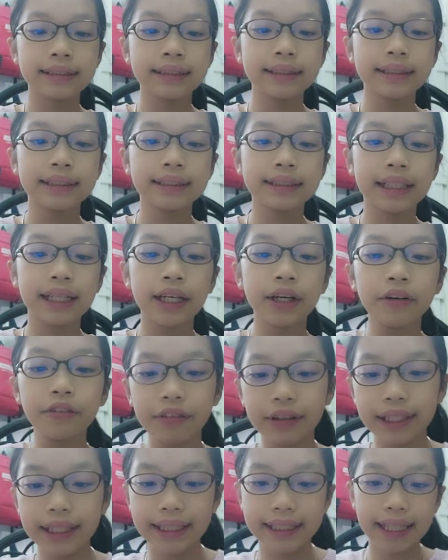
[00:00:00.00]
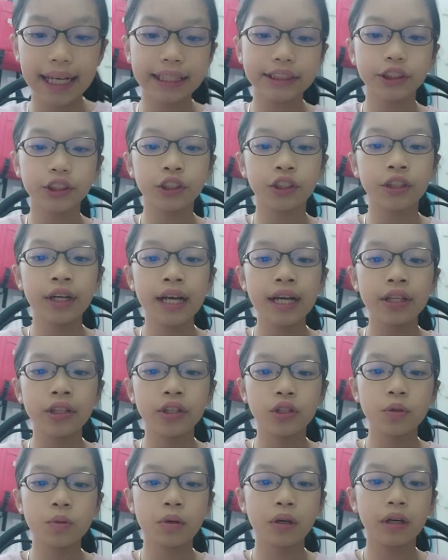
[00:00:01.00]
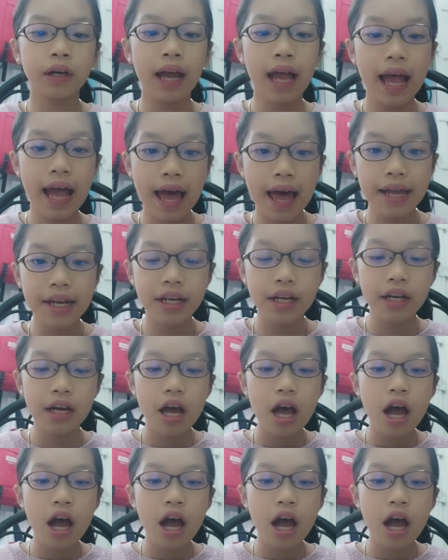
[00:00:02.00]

sneering gesture into her head.